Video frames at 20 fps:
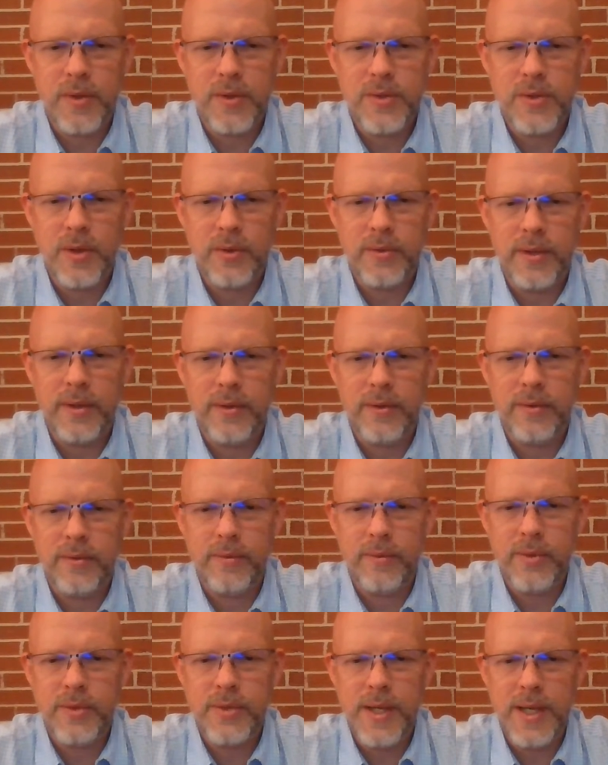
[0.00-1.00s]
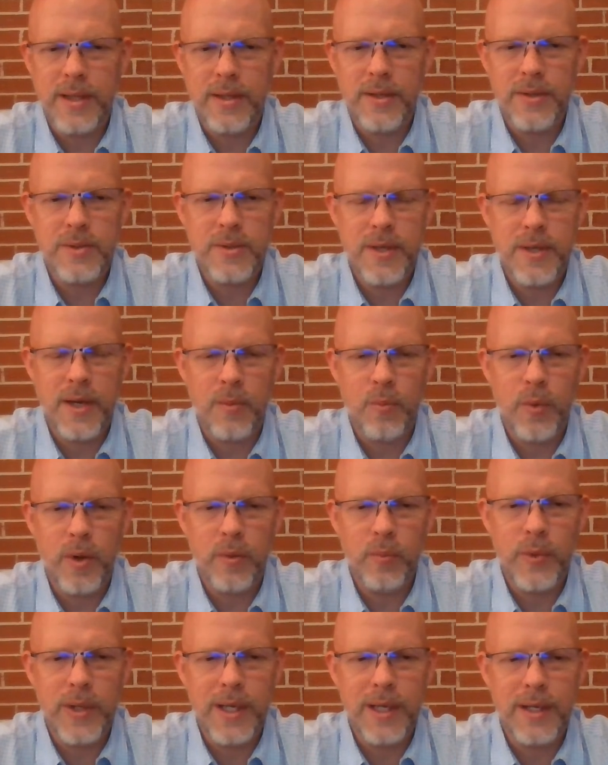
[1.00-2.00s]
So we'll take this
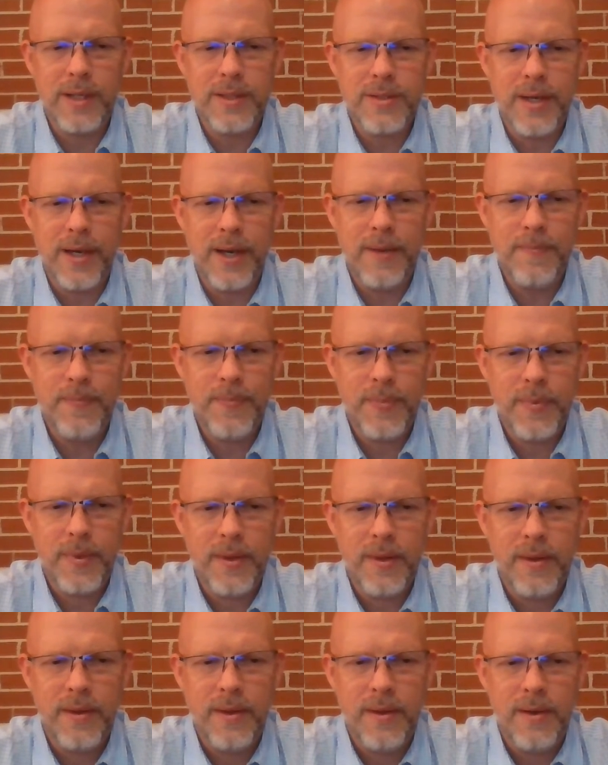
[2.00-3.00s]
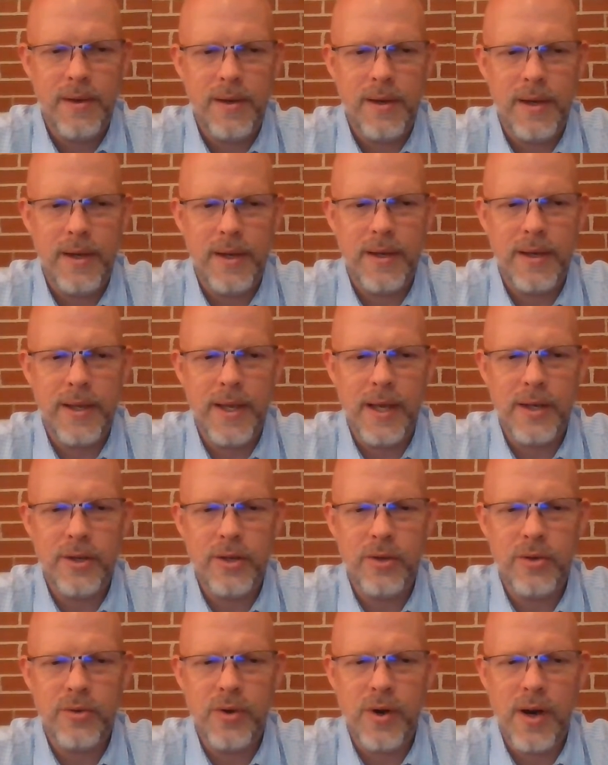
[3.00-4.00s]
1 week at a time. And again,
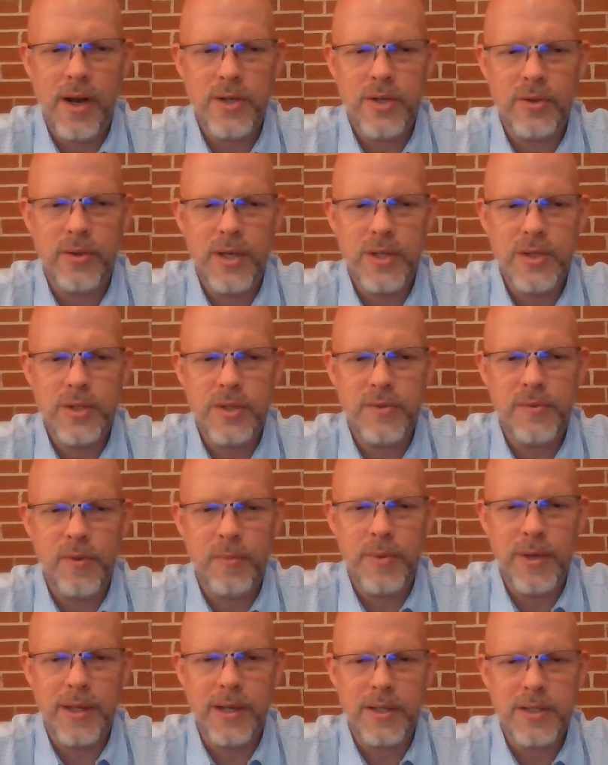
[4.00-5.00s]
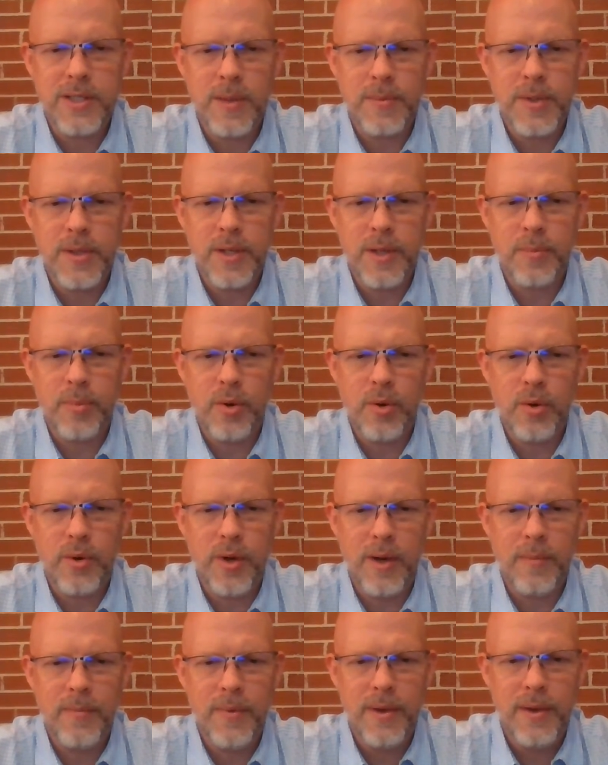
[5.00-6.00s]
congratulations for being accepted to the
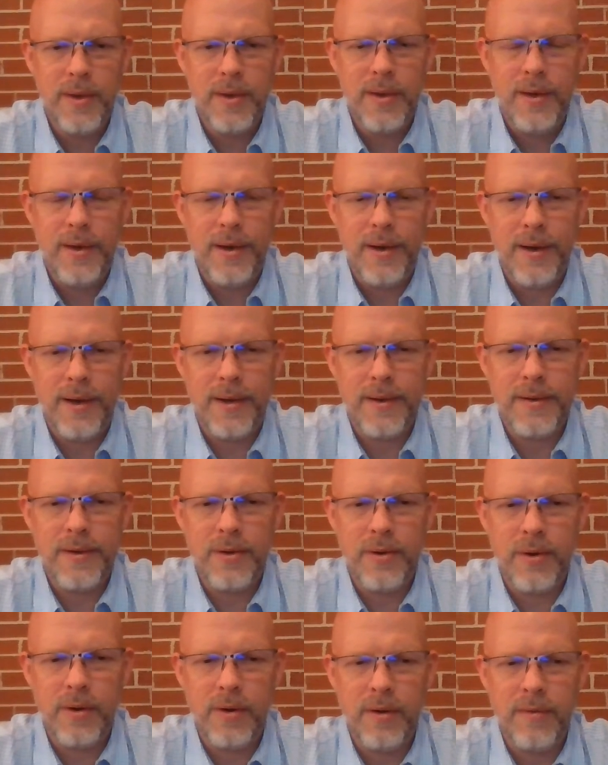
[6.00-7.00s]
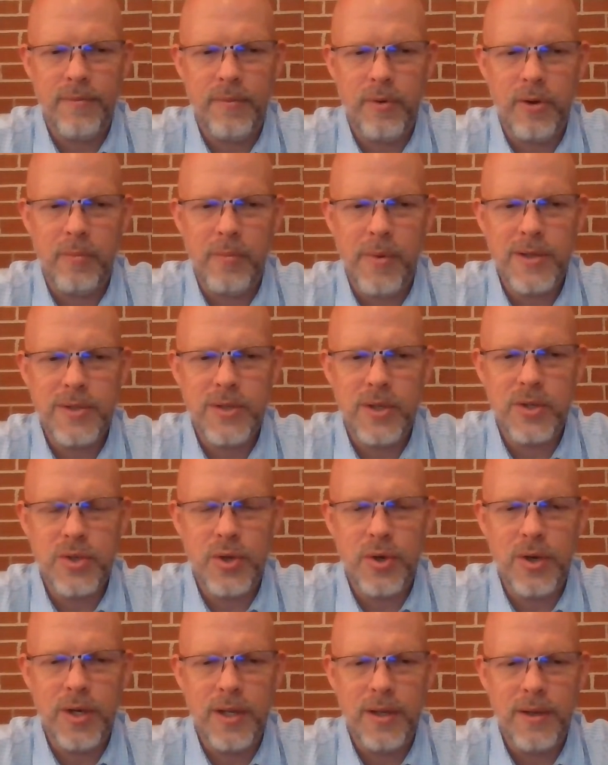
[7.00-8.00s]
program. You're off for an amazing
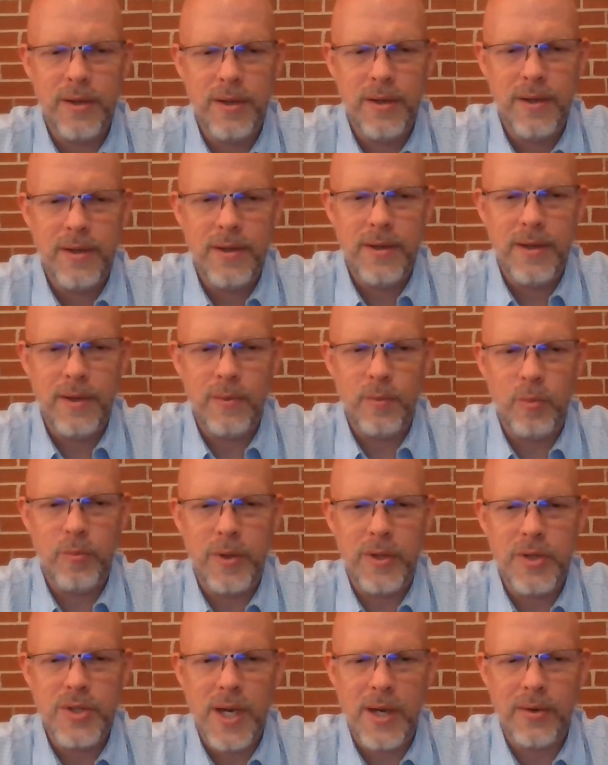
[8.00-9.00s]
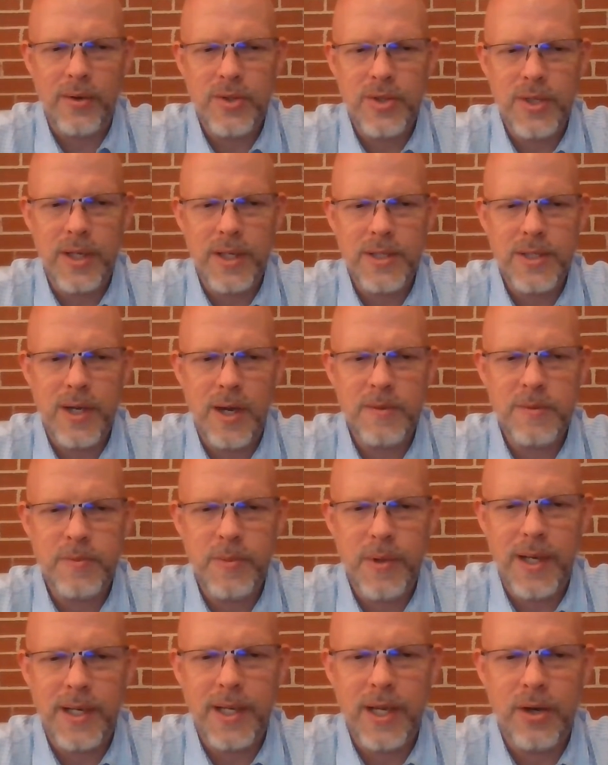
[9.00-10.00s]
journey. It will be challenging at times,
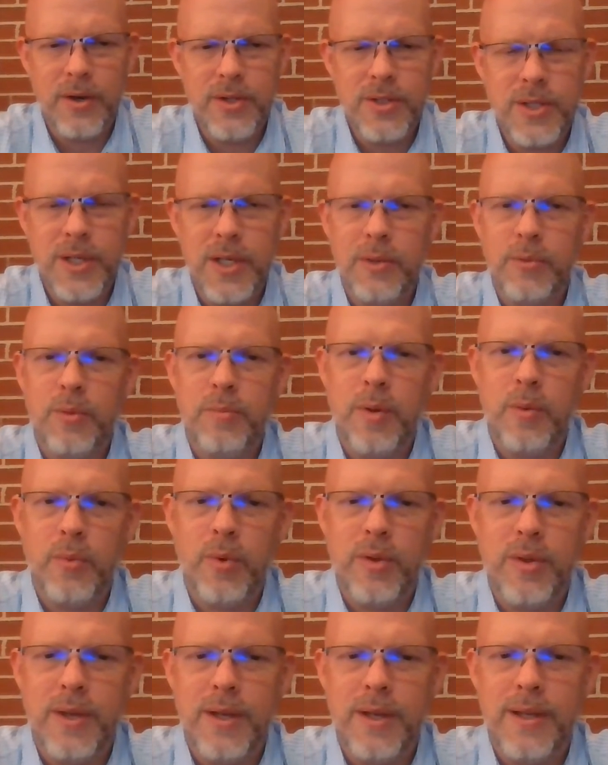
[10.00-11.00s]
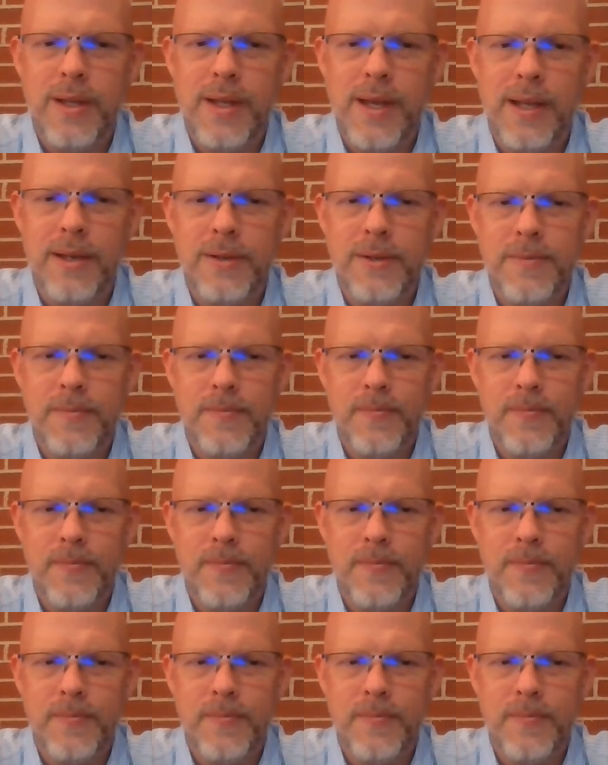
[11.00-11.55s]
but I guarantee it will be worth it in the end.